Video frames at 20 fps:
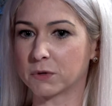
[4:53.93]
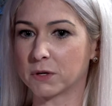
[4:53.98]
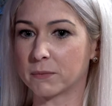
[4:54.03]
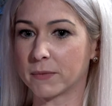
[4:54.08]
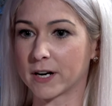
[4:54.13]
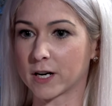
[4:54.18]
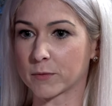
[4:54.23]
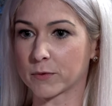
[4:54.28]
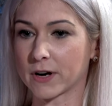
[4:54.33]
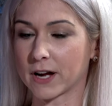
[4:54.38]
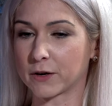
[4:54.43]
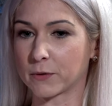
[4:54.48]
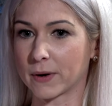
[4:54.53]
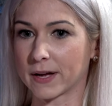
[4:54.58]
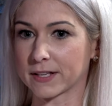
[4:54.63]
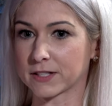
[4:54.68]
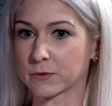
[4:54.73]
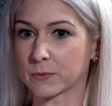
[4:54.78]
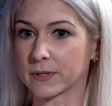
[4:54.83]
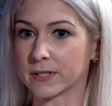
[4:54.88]
when Mayor Brad
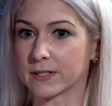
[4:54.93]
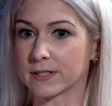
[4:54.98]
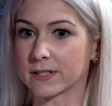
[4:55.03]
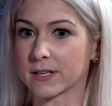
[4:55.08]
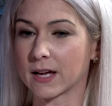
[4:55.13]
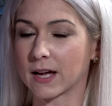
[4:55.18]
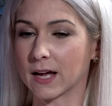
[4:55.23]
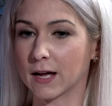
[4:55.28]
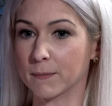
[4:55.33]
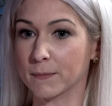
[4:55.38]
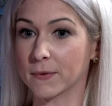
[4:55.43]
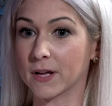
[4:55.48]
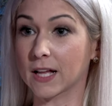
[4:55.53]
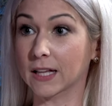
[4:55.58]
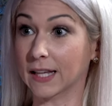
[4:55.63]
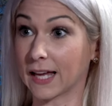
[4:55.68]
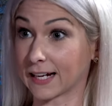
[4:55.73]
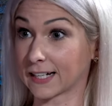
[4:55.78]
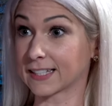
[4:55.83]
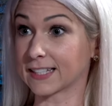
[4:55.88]
West was
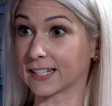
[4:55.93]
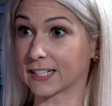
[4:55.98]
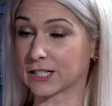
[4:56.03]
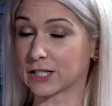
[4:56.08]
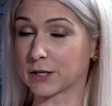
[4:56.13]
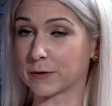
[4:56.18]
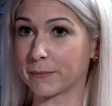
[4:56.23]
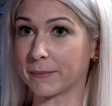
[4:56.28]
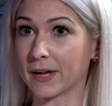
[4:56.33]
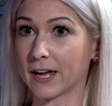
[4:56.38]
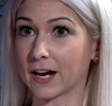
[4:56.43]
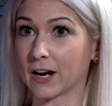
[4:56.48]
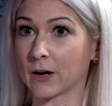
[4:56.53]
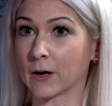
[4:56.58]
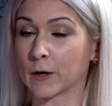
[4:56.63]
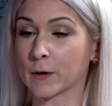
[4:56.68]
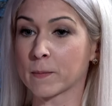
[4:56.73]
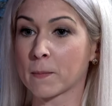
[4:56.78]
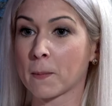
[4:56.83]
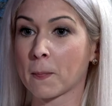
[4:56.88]
elected to
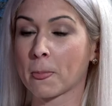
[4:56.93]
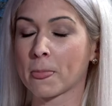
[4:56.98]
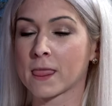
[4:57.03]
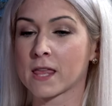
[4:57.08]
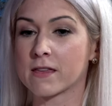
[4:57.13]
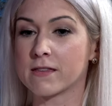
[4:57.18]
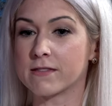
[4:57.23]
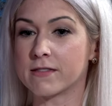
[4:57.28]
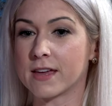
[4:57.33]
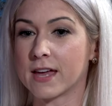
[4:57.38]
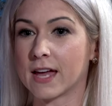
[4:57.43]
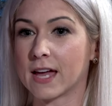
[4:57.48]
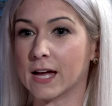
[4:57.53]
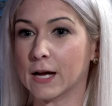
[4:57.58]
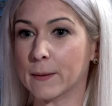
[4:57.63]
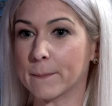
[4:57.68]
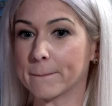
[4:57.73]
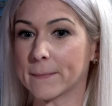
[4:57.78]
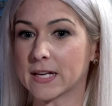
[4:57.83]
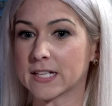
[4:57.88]
mayor,
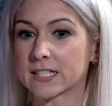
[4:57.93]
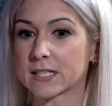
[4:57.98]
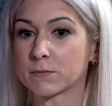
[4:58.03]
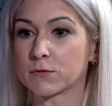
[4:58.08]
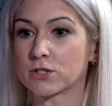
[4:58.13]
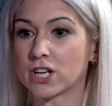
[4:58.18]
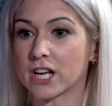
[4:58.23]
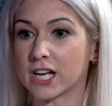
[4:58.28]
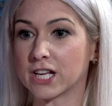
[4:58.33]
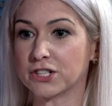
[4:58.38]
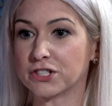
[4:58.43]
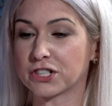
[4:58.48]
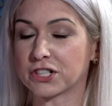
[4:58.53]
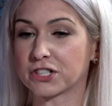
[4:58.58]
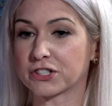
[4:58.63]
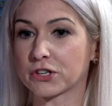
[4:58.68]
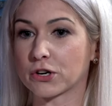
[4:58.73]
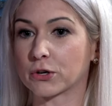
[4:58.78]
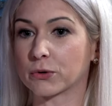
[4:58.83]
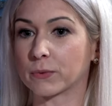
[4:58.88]
they made some
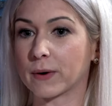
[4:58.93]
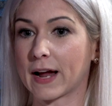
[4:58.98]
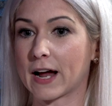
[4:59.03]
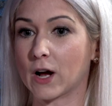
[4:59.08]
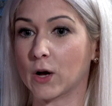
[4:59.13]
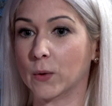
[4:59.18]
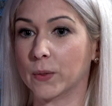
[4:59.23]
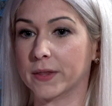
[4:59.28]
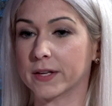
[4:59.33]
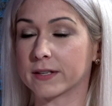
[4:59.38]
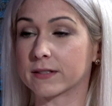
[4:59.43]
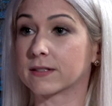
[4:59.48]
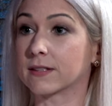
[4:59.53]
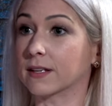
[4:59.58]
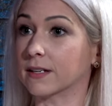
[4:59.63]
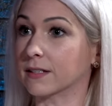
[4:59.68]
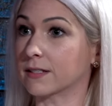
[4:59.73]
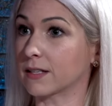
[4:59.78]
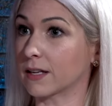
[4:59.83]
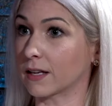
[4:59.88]
changes around the
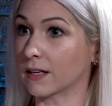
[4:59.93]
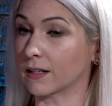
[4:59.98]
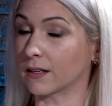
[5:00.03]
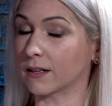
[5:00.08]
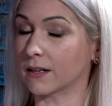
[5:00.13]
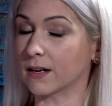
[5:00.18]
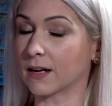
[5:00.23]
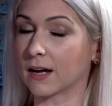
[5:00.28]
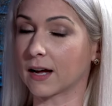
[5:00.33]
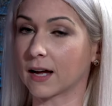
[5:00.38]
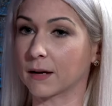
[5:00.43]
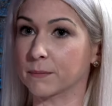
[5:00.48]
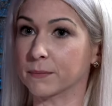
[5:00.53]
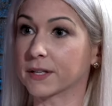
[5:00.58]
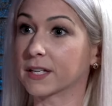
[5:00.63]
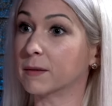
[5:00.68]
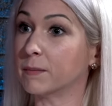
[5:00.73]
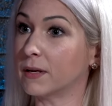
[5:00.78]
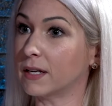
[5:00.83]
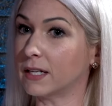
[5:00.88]
citizen
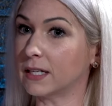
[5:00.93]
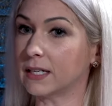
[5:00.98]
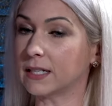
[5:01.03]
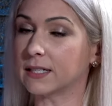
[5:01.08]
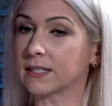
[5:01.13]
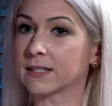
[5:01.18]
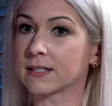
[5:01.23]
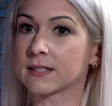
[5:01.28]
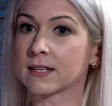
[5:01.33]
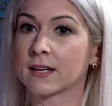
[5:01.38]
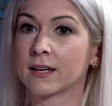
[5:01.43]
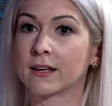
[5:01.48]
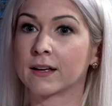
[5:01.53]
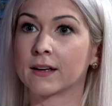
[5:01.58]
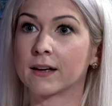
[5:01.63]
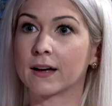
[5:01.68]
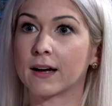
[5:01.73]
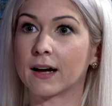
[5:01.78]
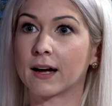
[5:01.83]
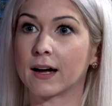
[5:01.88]
committees
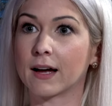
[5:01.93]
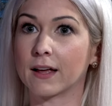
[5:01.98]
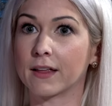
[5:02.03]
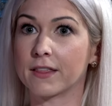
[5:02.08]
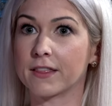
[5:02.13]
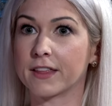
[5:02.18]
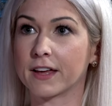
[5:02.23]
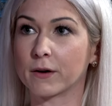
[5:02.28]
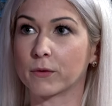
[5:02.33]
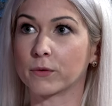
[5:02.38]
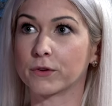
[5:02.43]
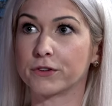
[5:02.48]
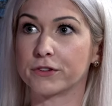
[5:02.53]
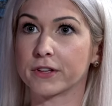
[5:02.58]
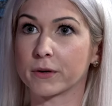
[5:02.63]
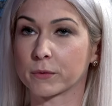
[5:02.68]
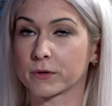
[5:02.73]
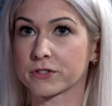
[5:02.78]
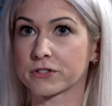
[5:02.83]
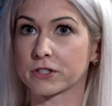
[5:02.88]

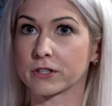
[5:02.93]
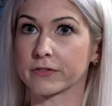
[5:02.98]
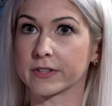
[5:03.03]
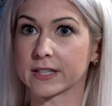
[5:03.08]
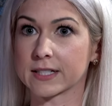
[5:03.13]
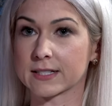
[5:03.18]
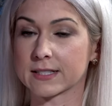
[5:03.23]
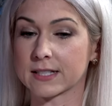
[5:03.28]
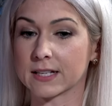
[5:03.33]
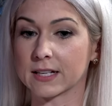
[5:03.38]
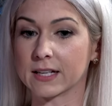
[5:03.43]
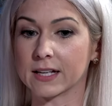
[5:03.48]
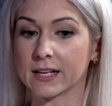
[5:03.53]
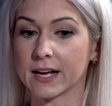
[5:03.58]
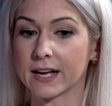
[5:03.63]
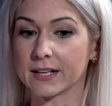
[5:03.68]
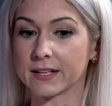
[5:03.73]
that were serving the city.